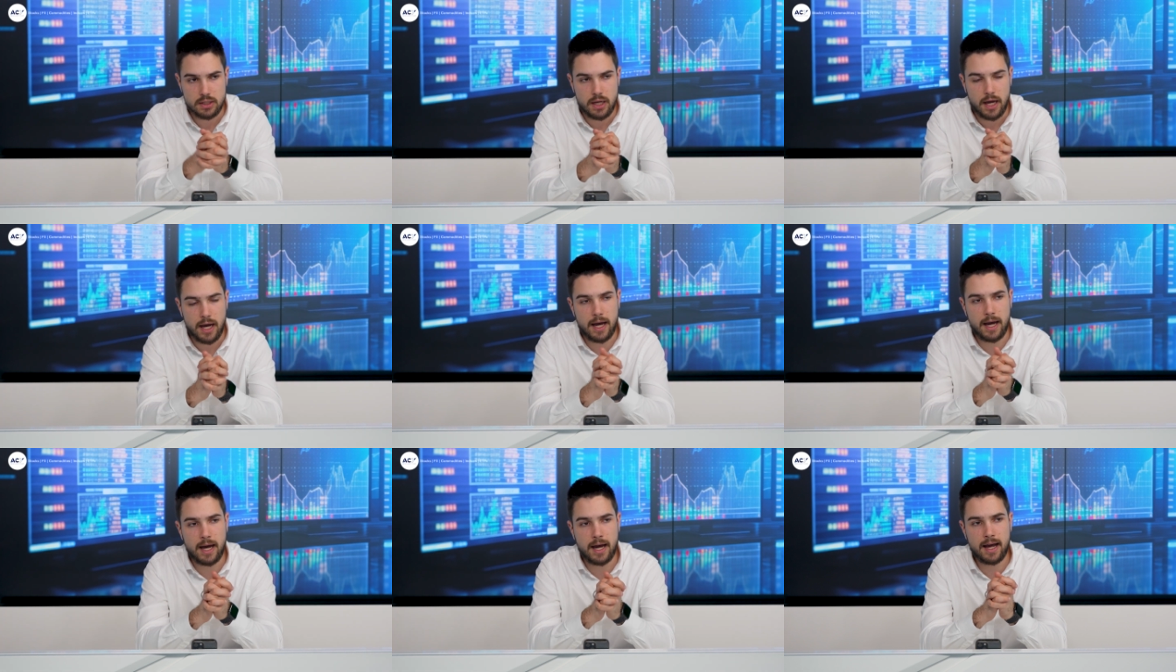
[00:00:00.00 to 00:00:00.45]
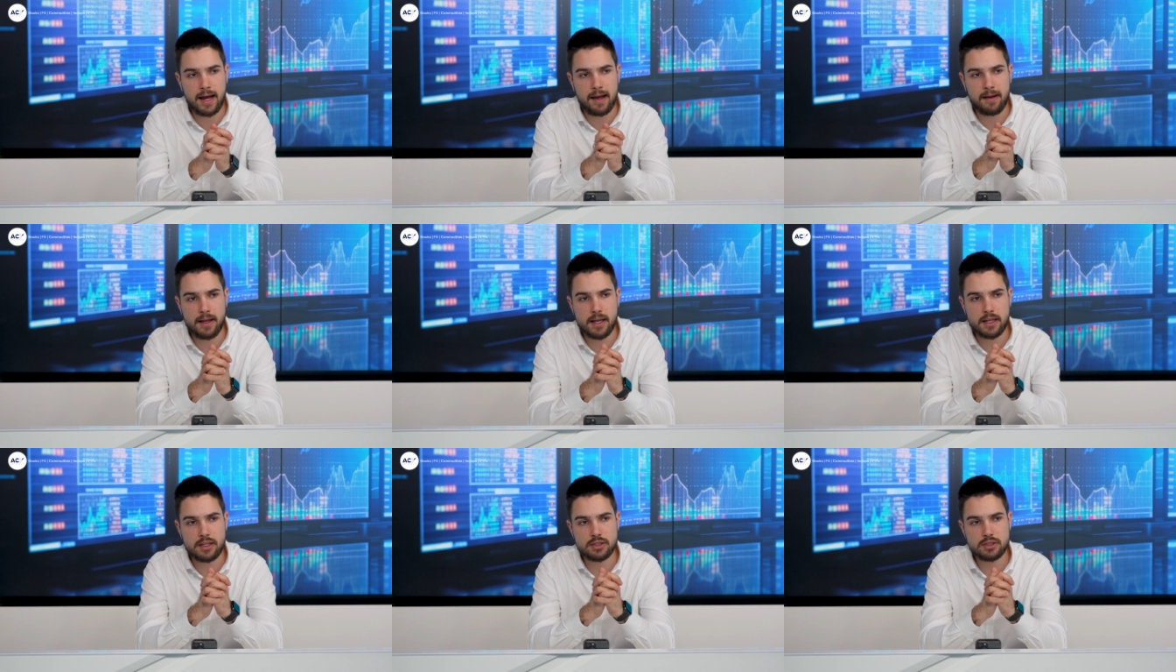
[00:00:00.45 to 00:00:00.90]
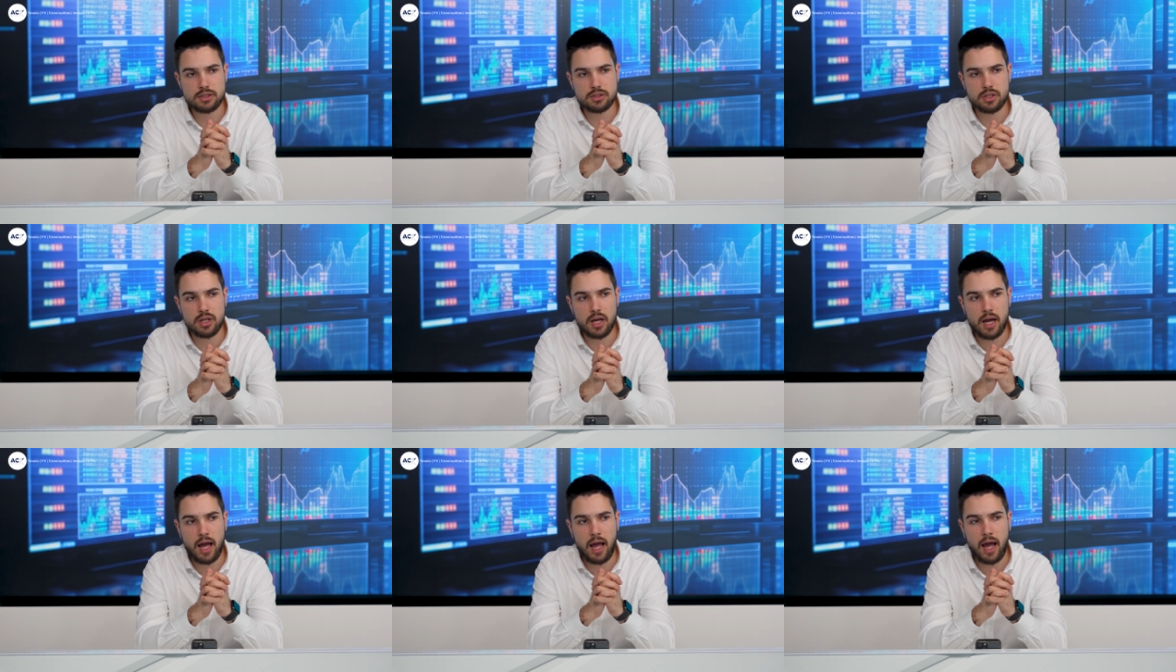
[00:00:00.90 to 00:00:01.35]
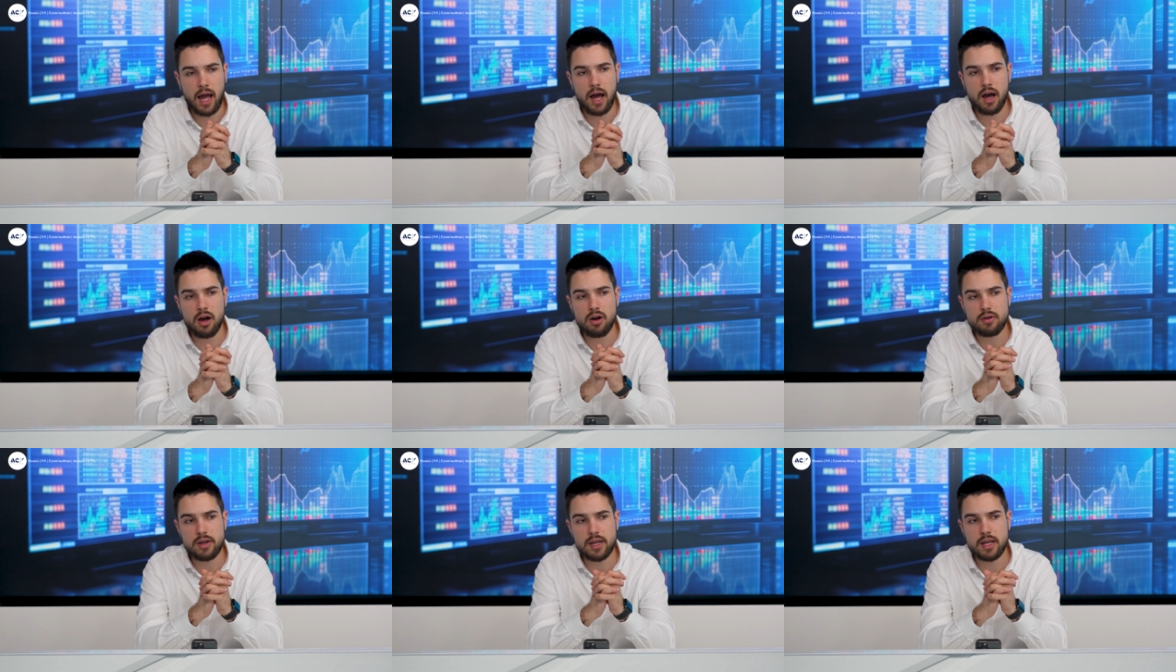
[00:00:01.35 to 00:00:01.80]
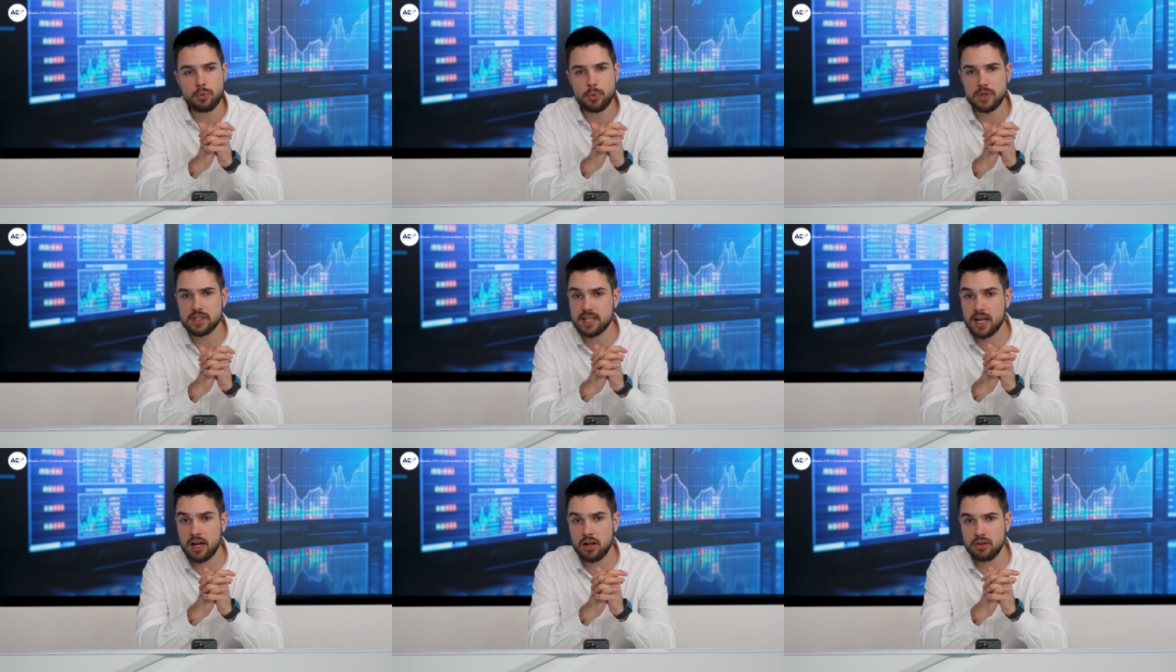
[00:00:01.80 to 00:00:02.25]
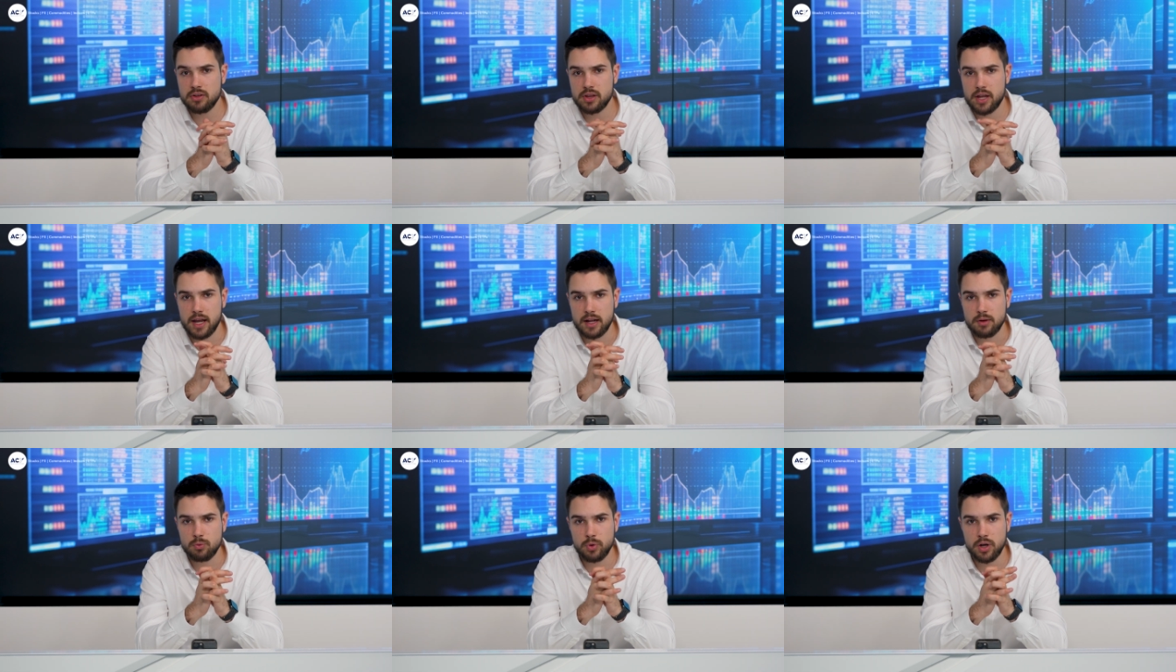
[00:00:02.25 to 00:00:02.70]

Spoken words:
How can we tell that?